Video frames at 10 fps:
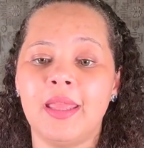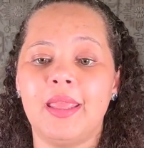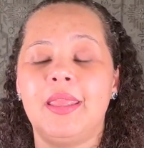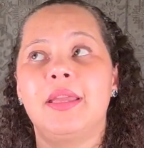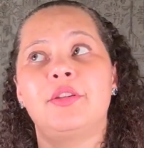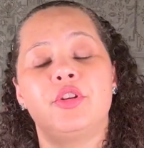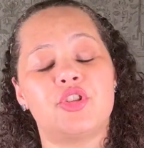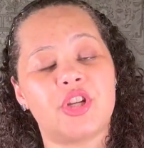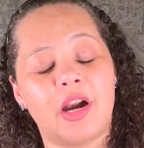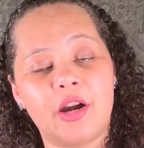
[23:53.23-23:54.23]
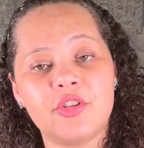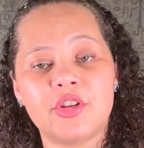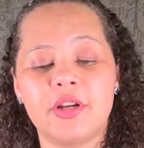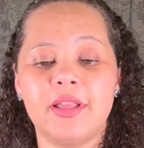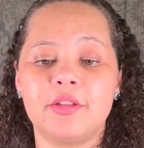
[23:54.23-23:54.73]
and your
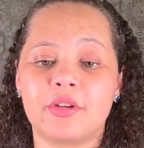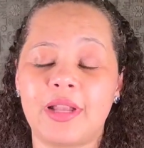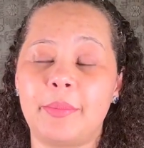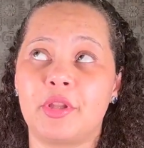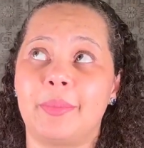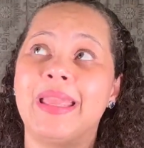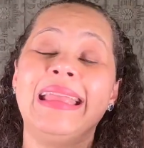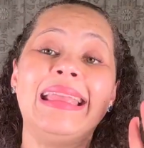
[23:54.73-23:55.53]
charger and your laptop.